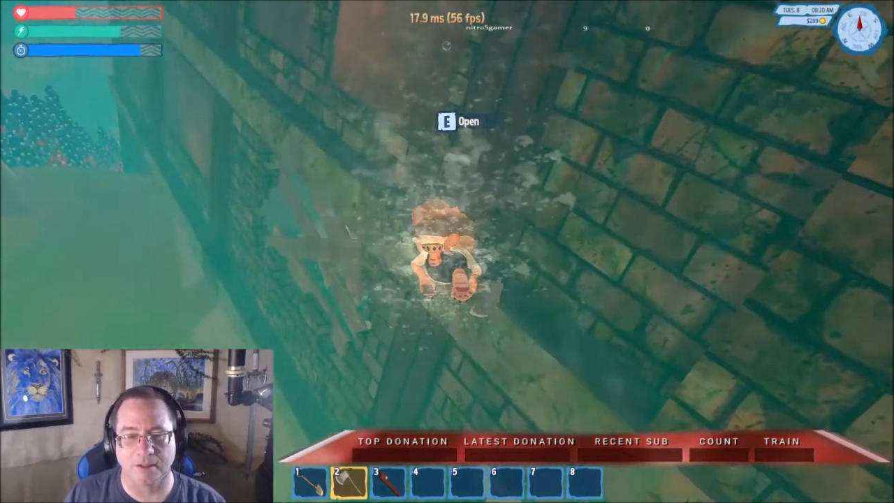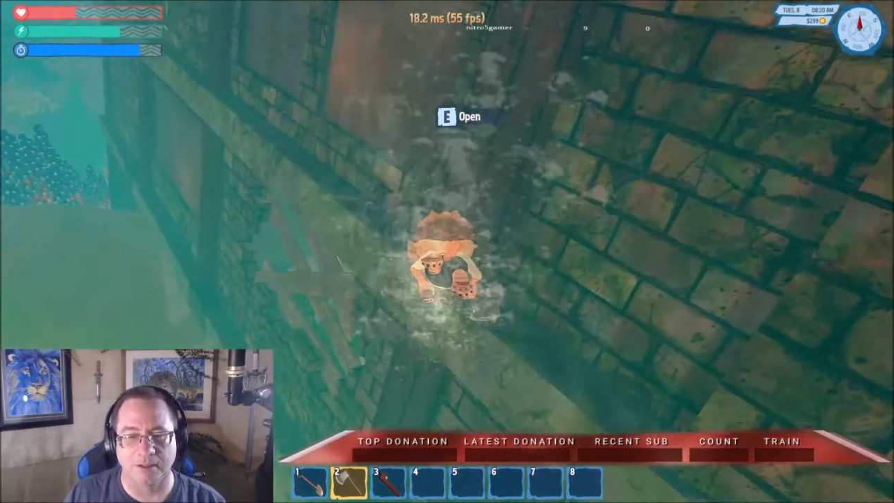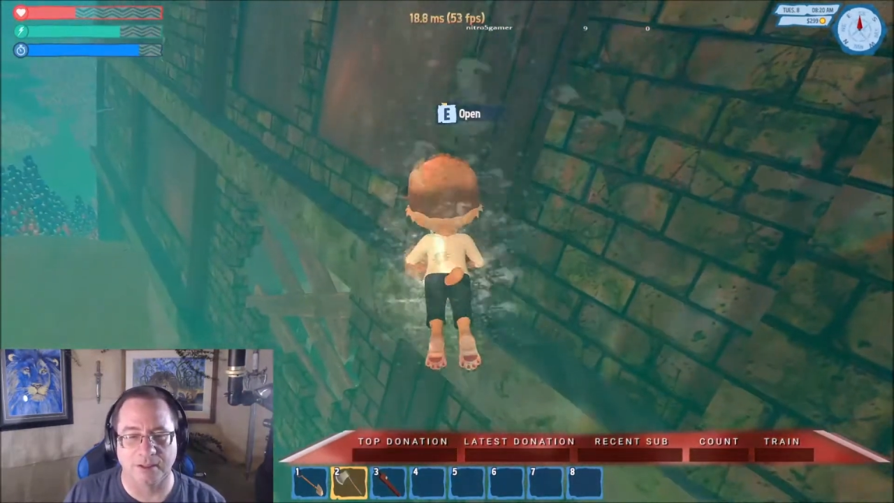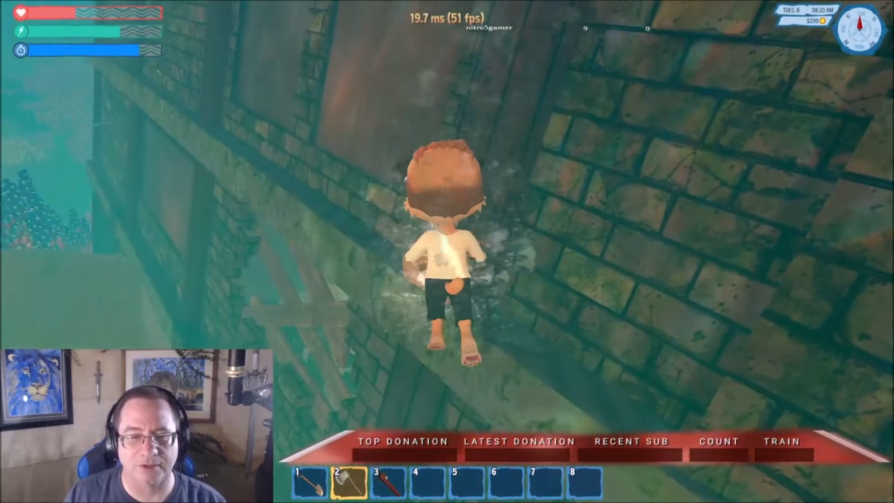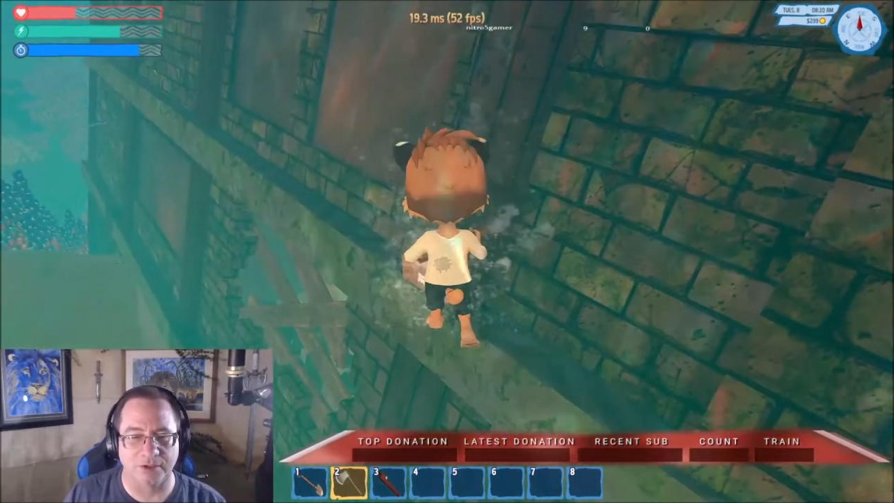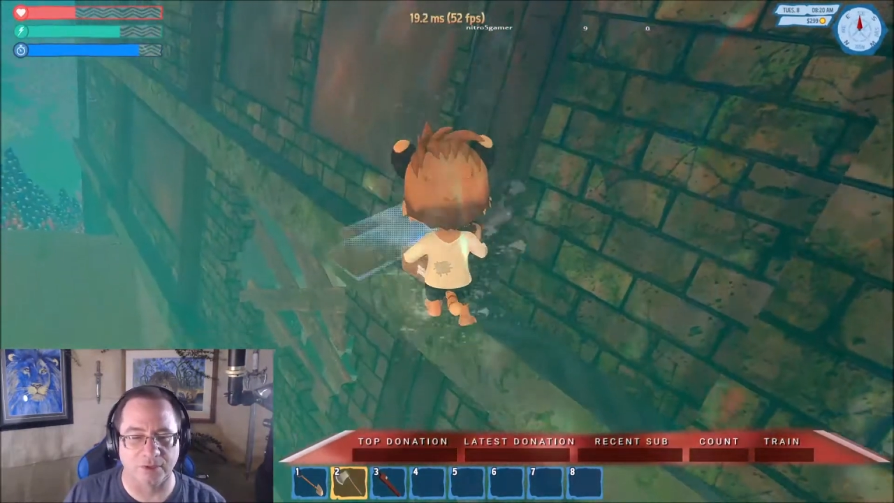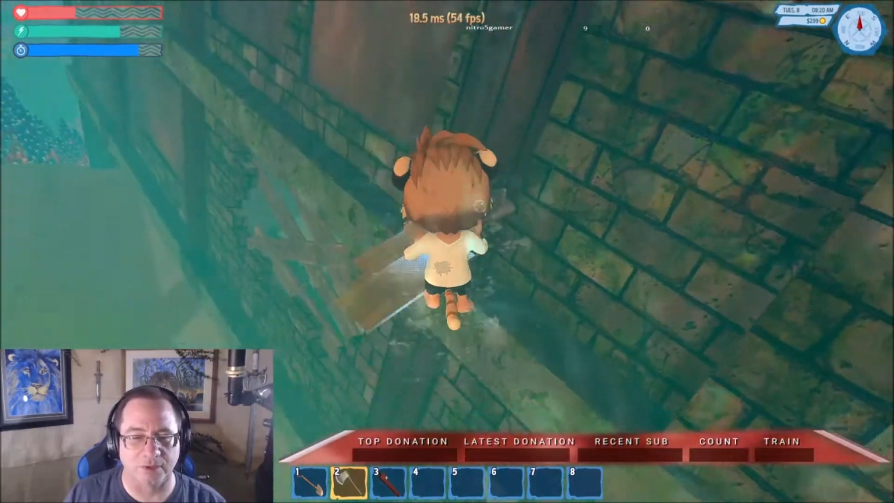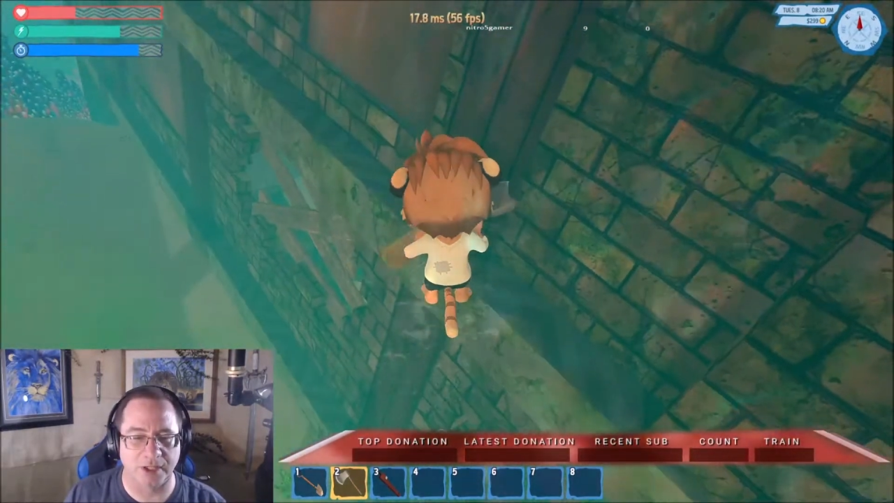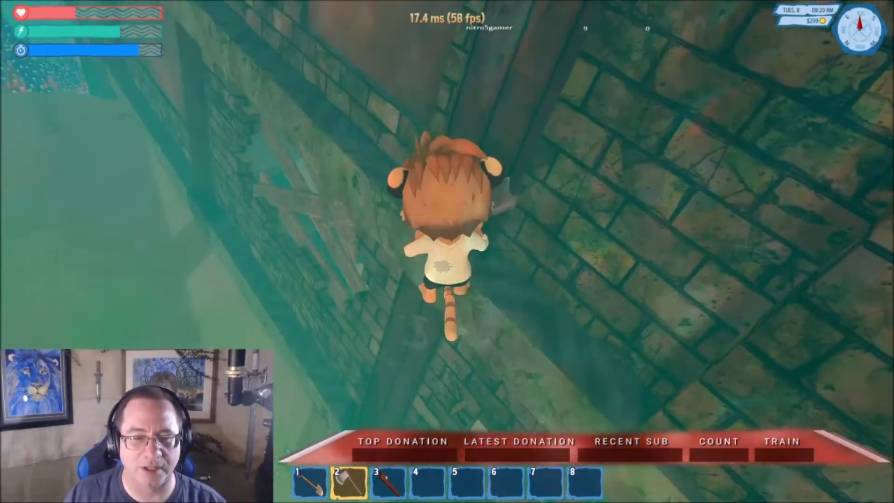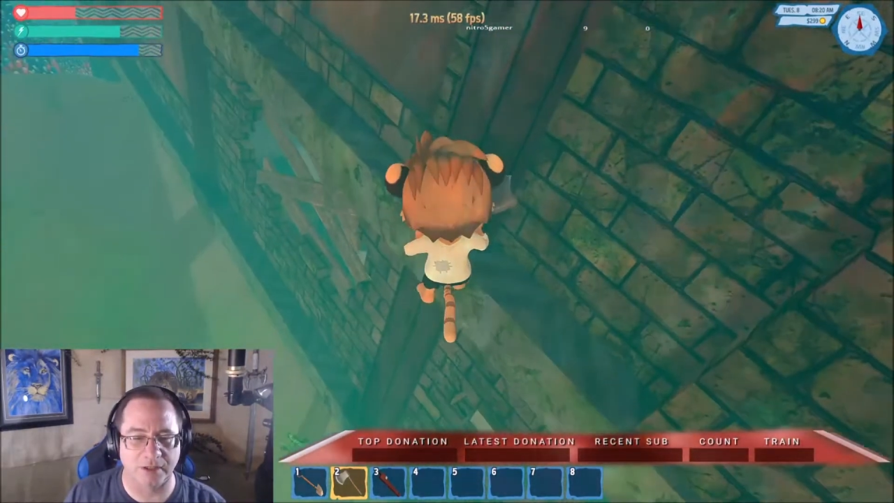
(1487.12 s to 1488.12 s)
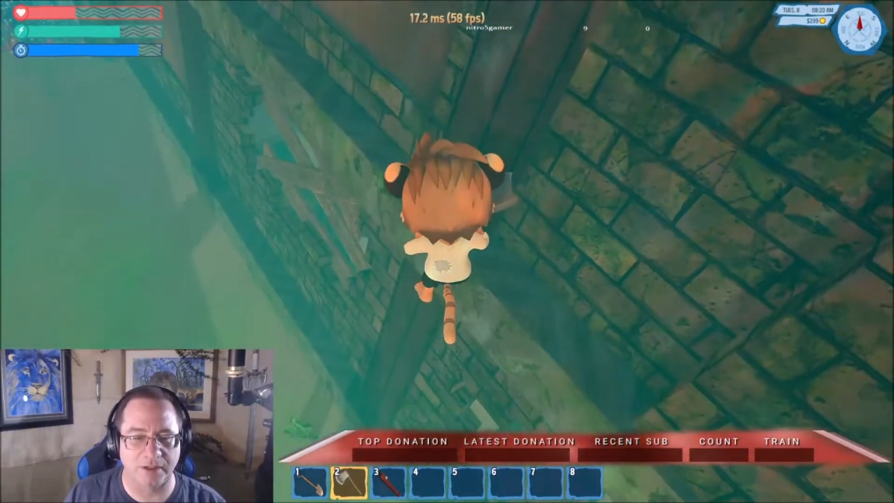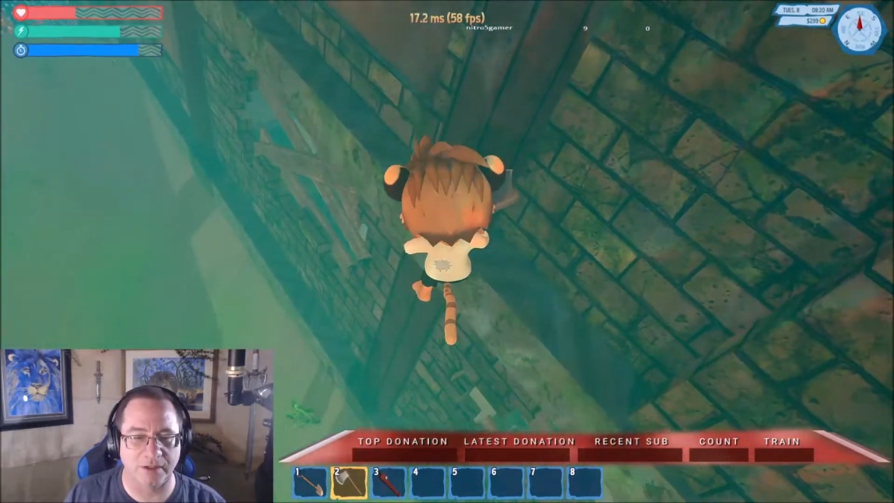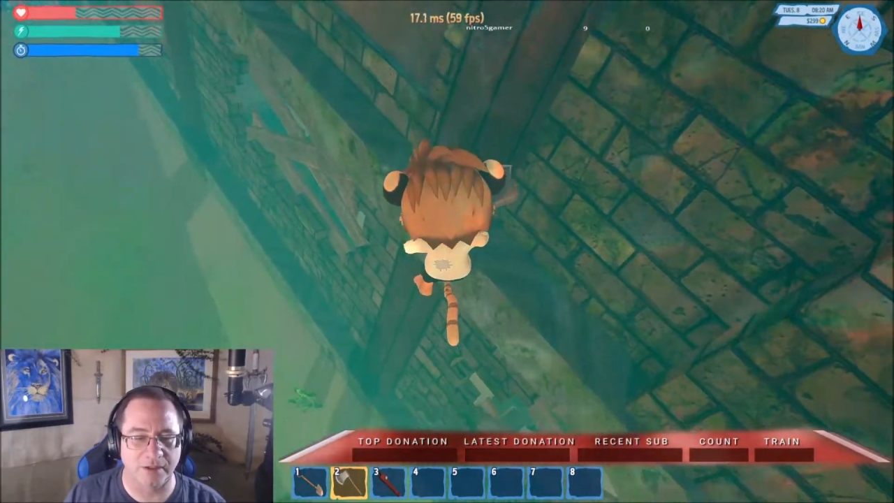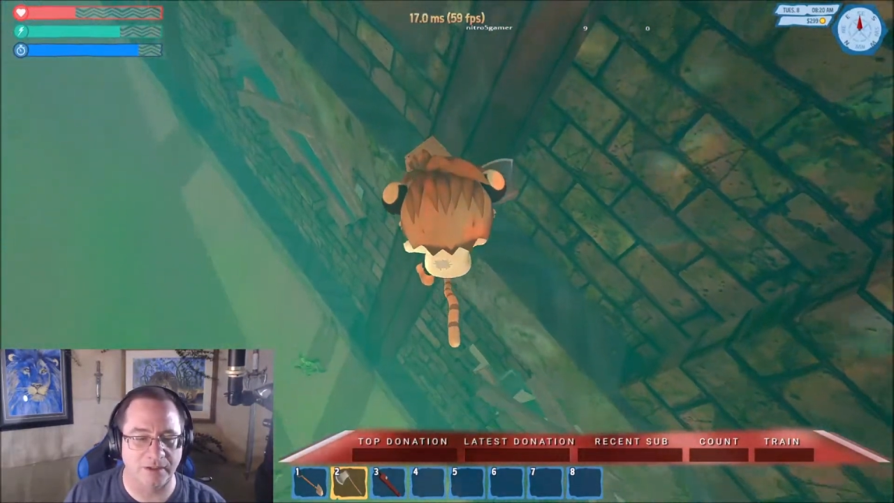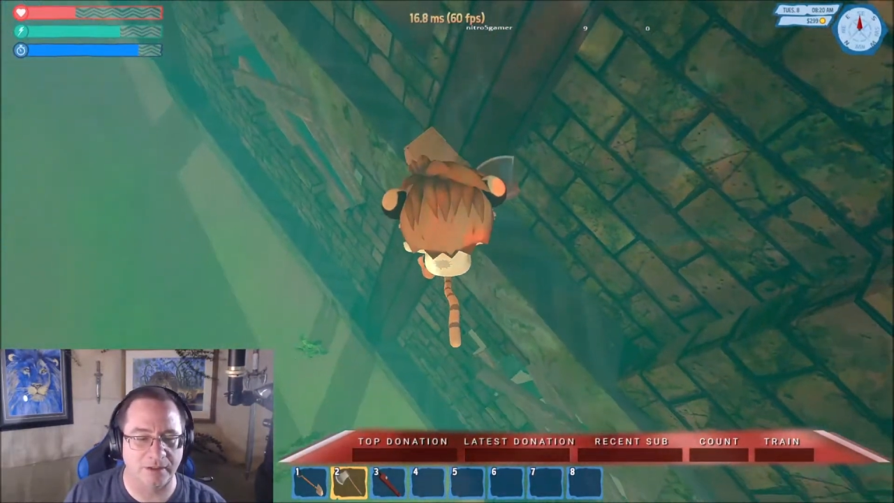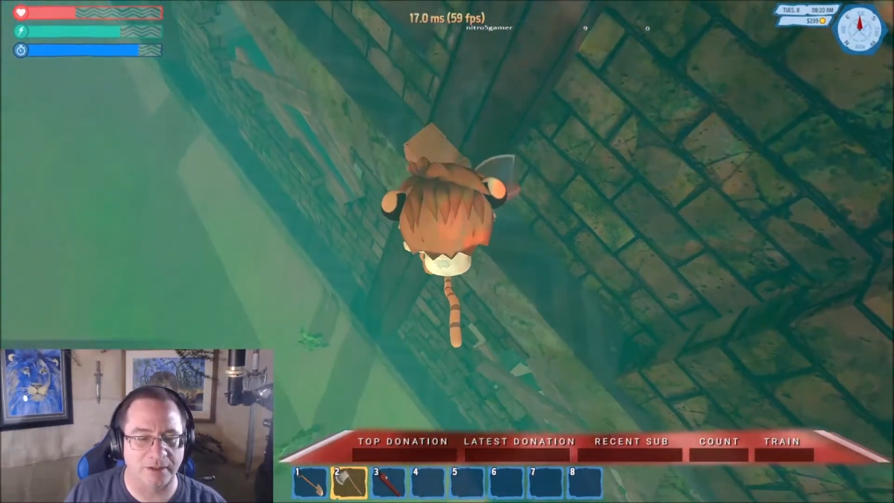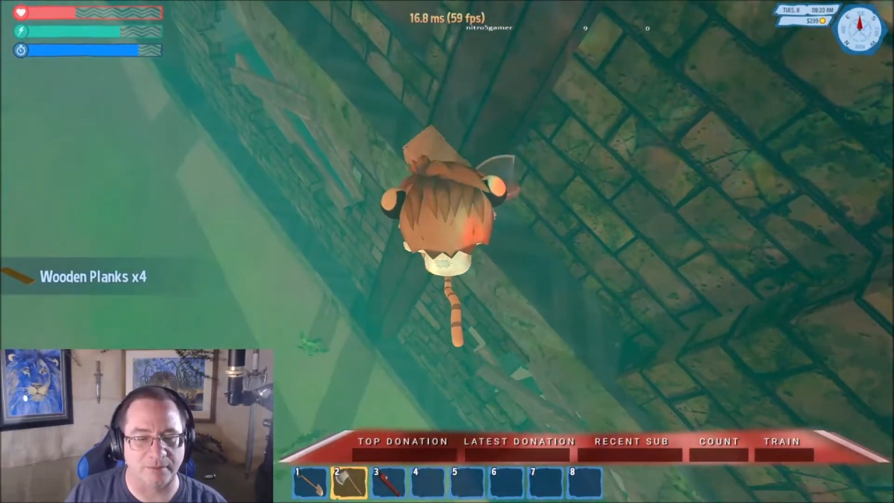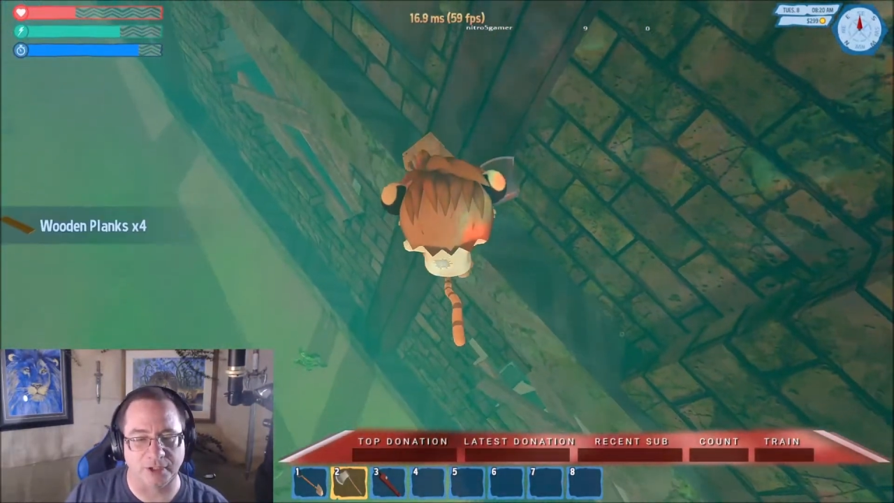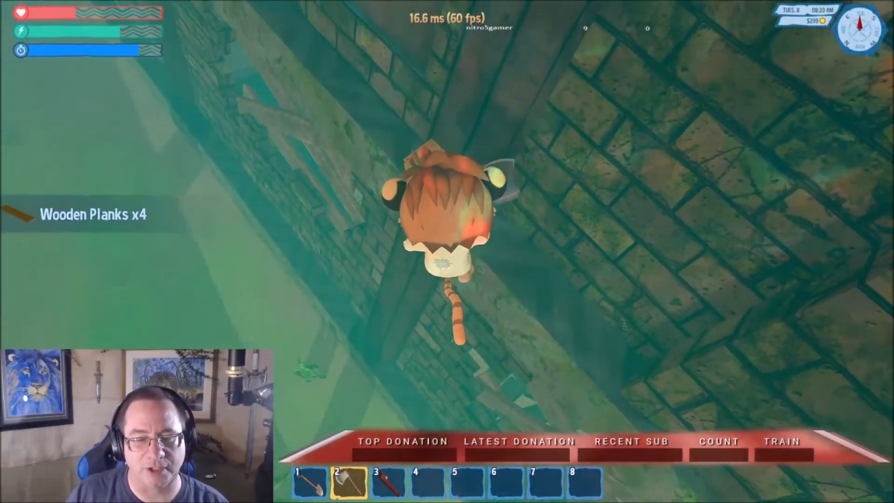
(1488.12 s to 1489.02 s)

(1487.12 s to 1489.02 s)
Let's go here. There we